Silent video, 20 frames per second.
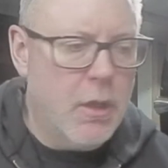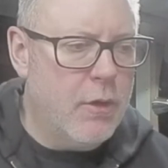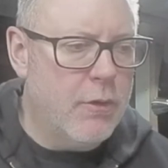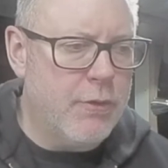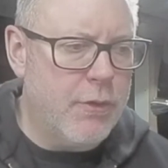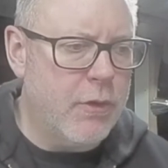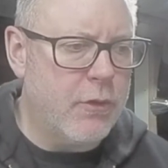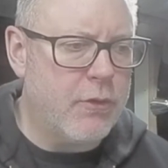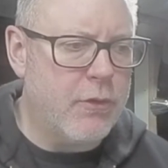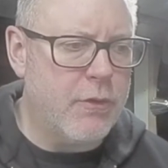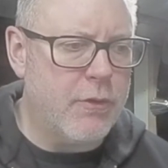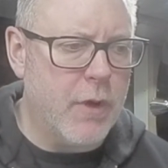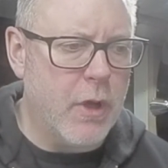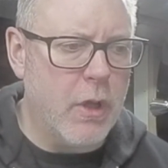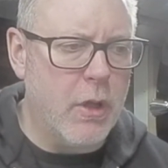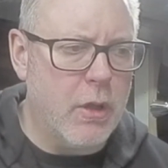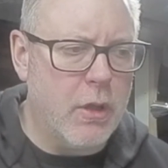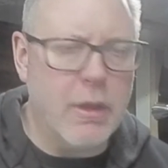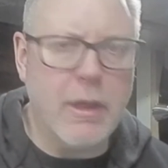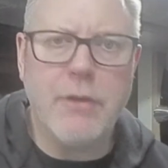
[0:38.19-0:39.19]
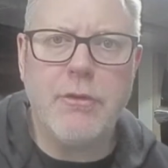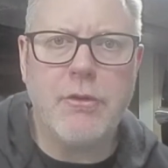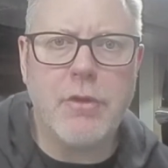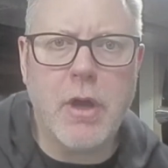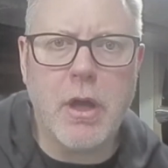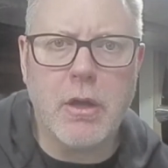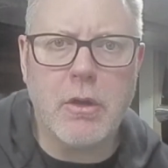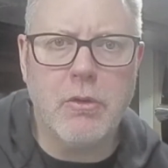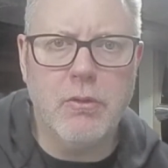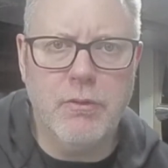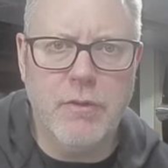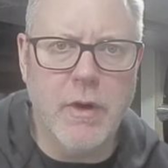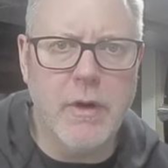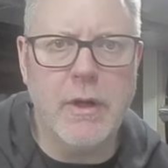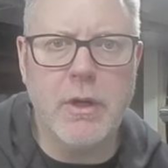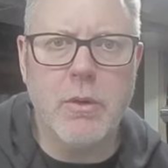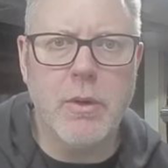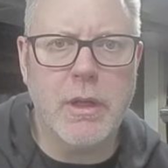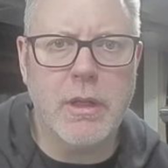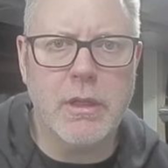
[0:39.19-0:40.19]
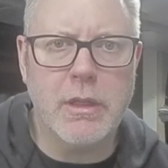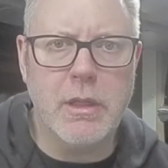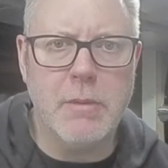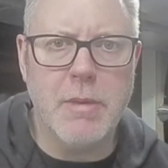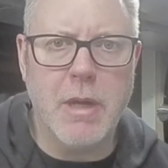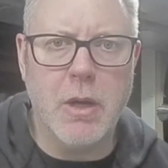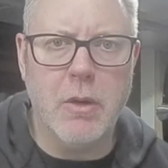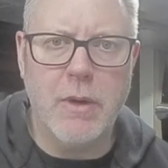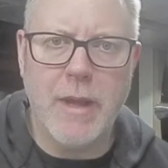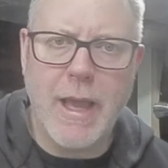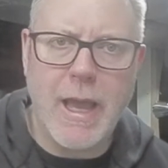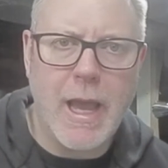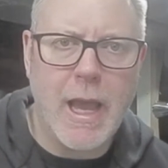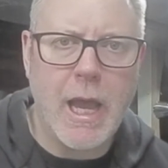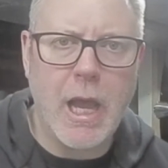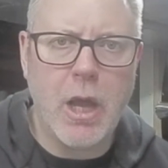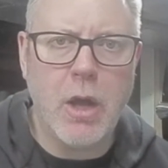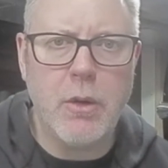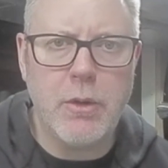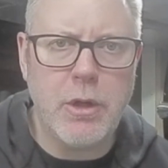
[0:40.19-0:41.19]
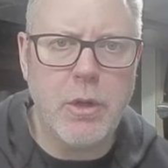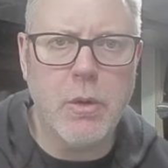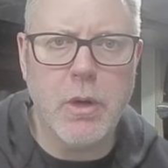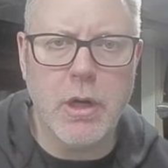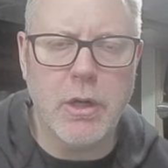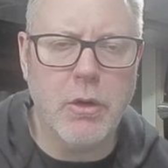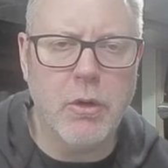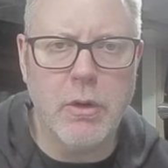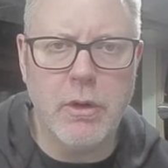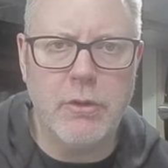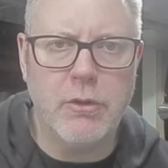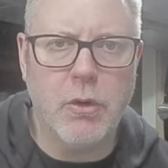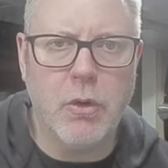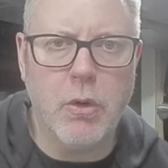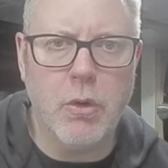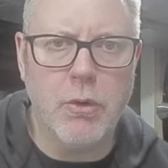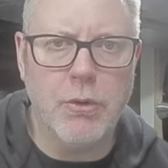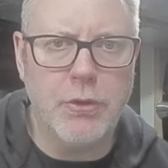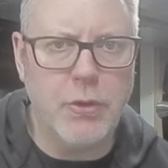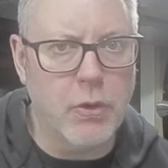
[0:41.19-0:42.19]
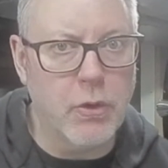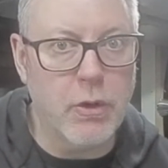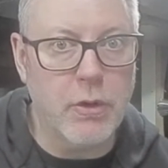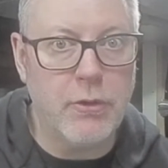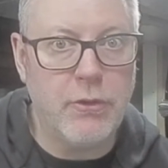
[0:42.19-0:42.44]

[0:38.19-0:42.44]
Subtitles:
First of all, let's talk very quickly about how you are going to hold your